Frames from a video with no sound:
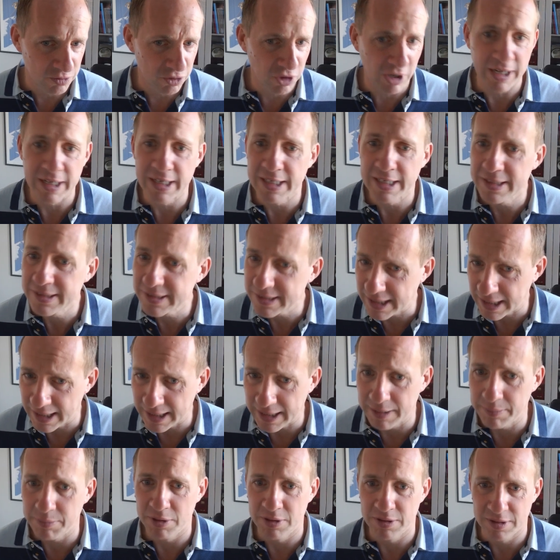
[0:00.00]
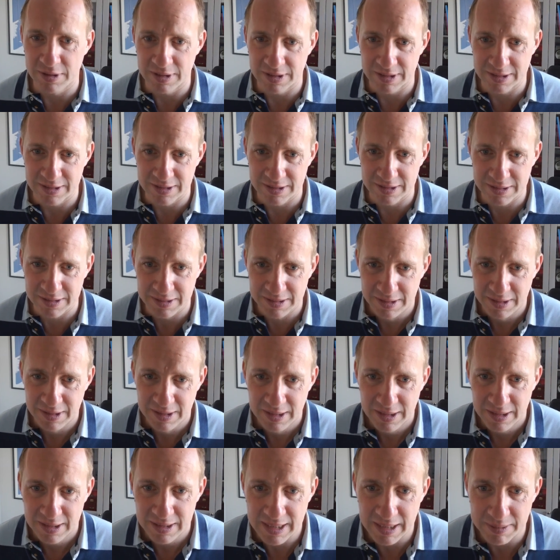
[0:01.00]
training scheme, and
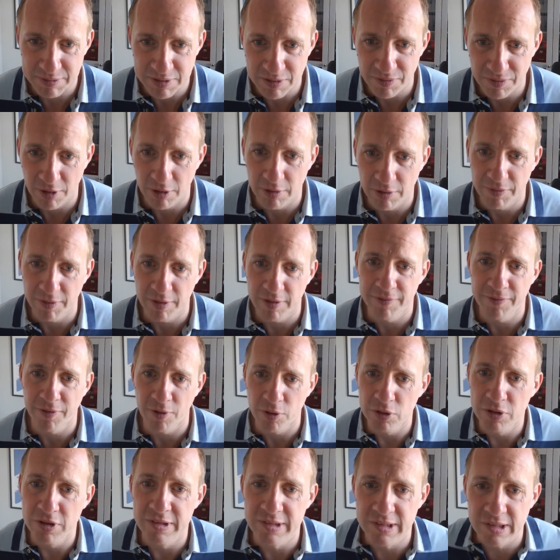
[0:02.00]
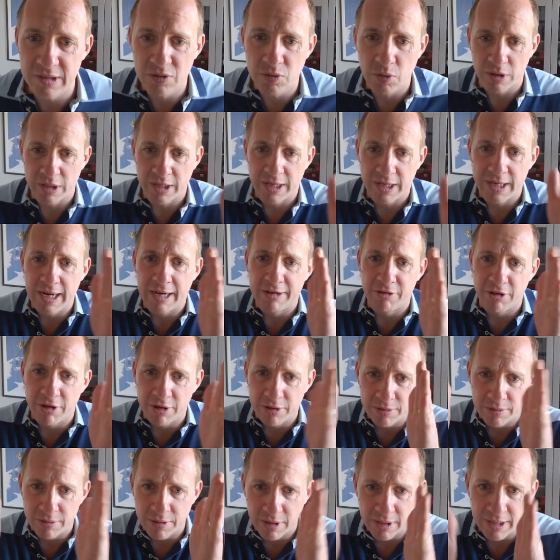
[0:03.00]
keeps you very, very focused in quite a
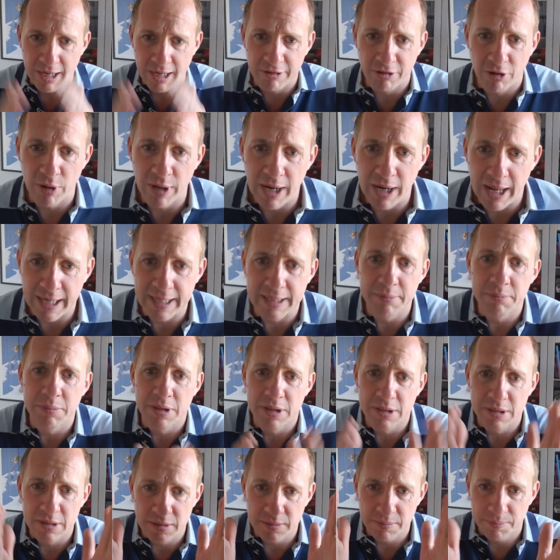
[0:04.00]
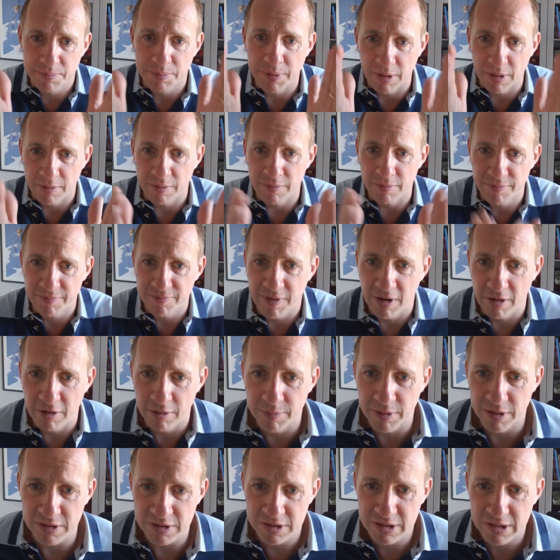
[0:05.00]
narrow lane, but very
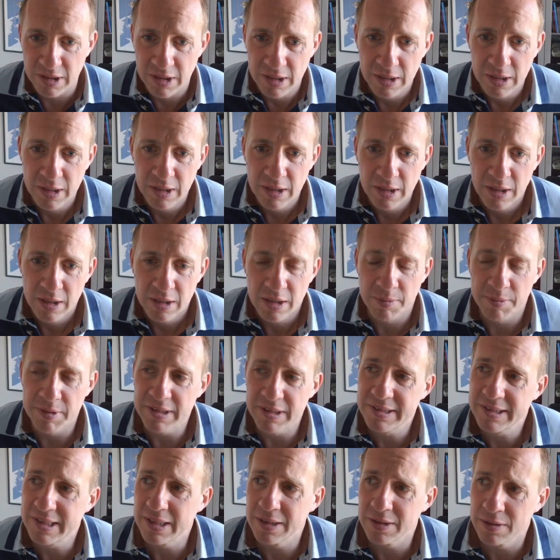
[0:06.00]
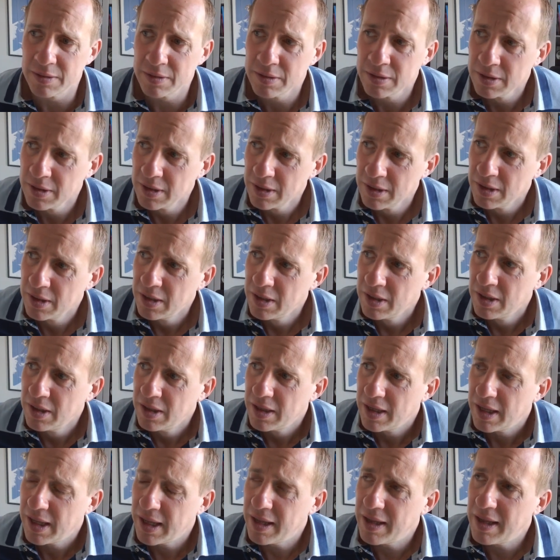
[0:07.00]
much becoming a skill.
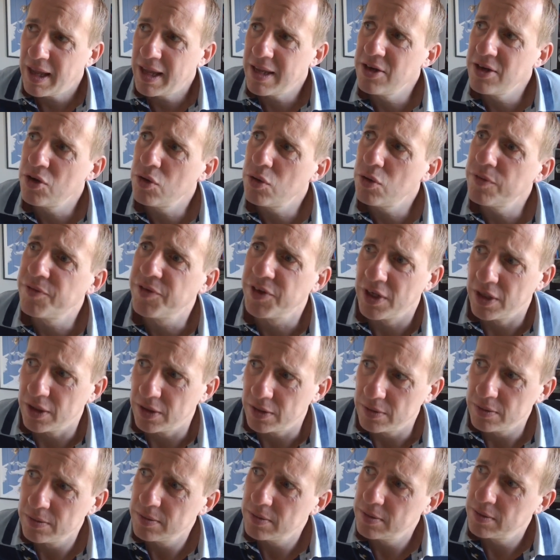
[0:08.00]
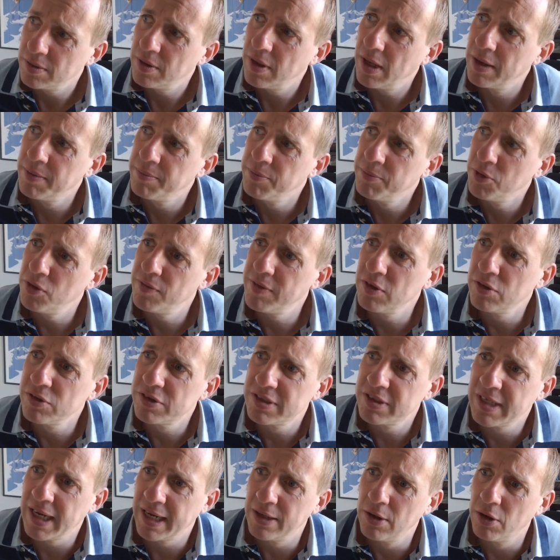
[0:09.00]
In your view, and moving on
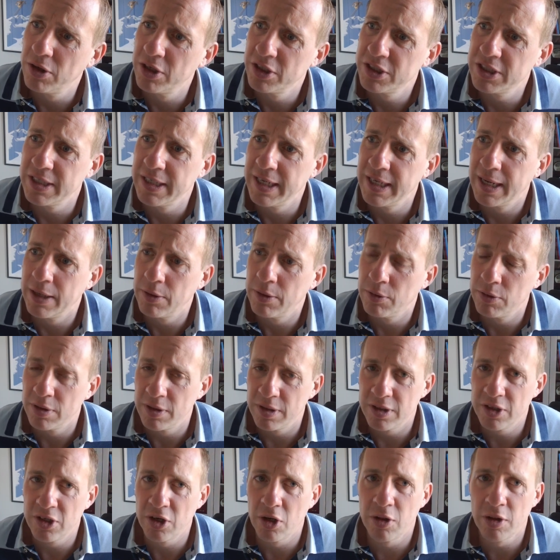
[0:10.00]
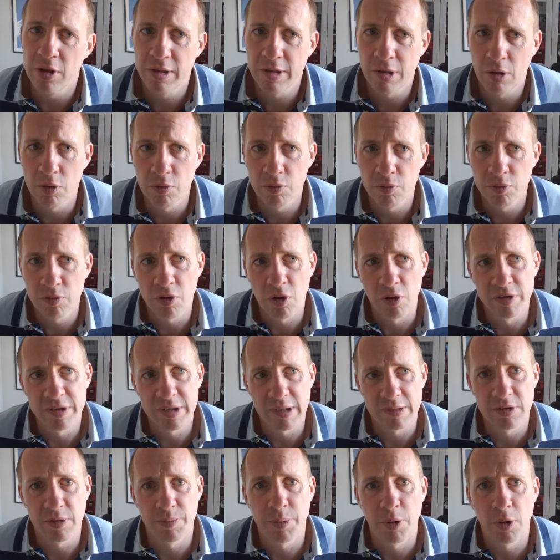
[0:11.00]
to technology now, and this whole
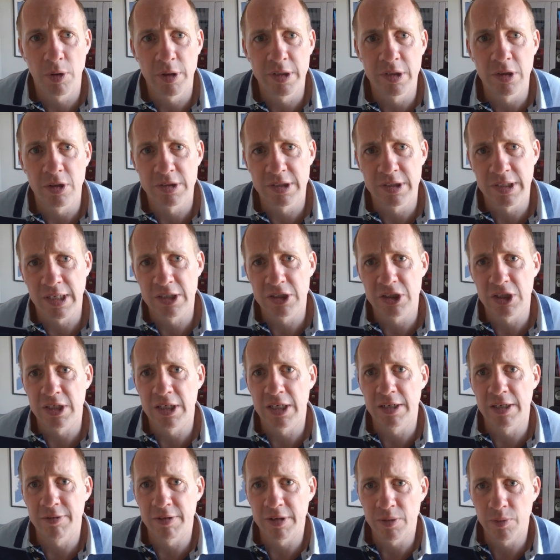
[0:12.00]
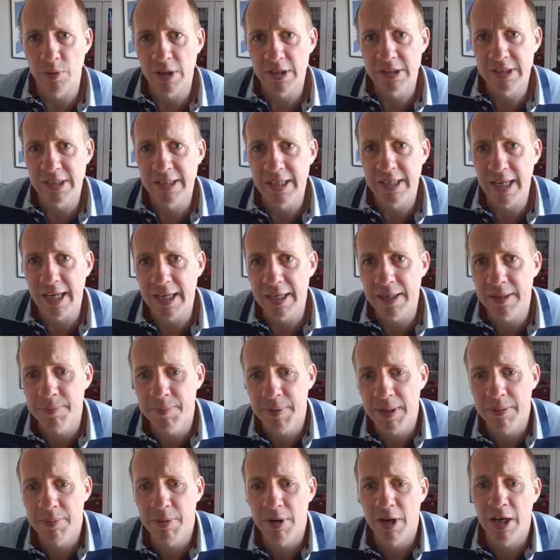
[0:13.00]
concept of polyglot engineering, where today
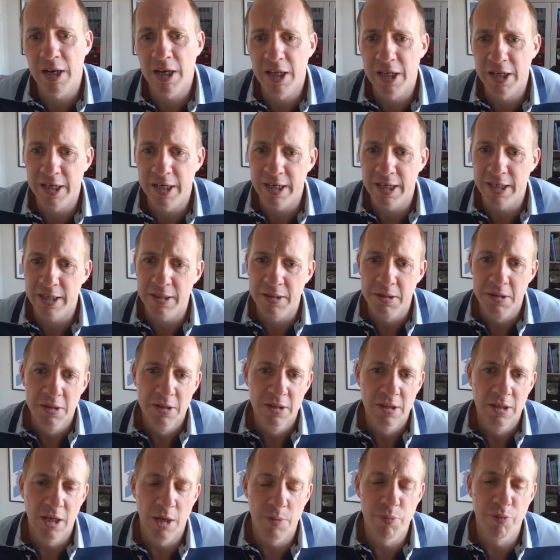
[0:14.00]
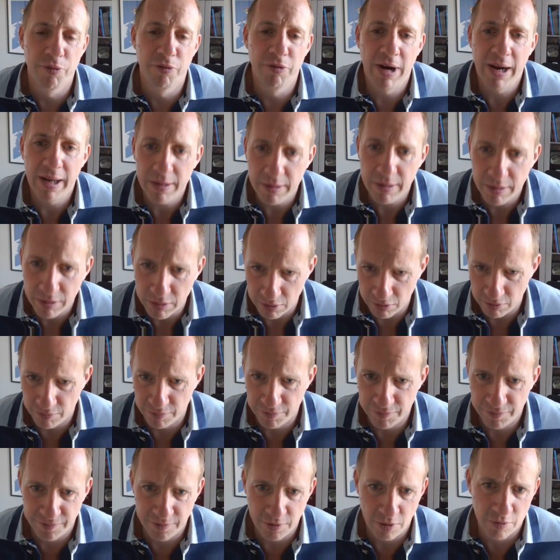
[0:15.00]
people are learning a breadth of
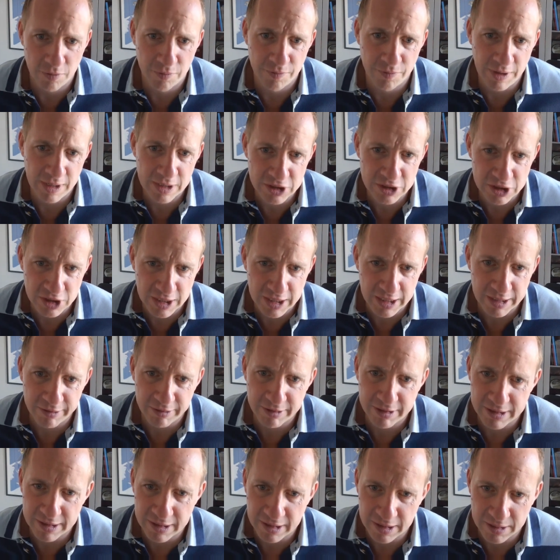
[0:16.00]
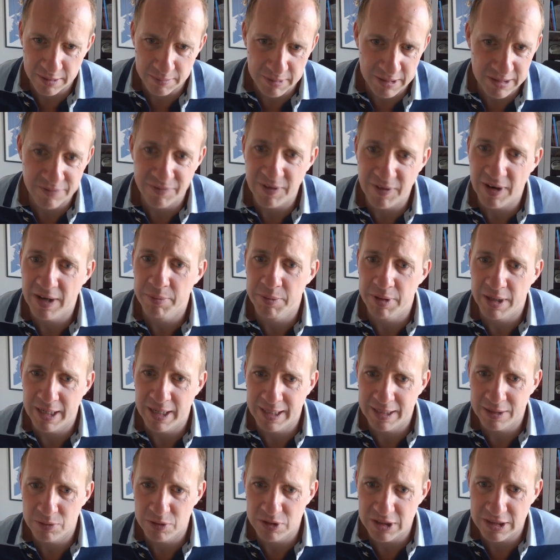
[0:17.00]
engineering and development
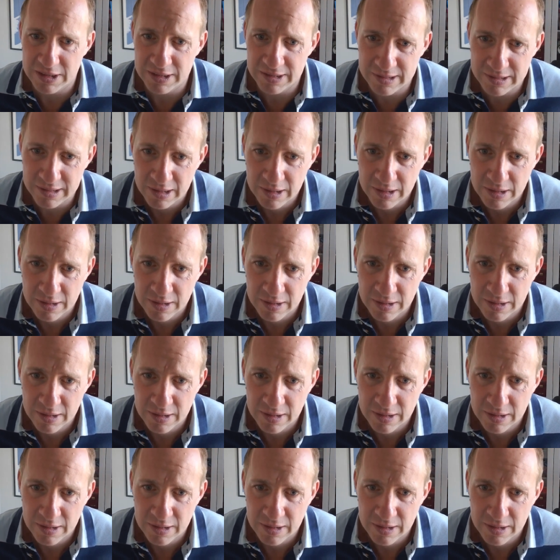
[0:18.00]
languages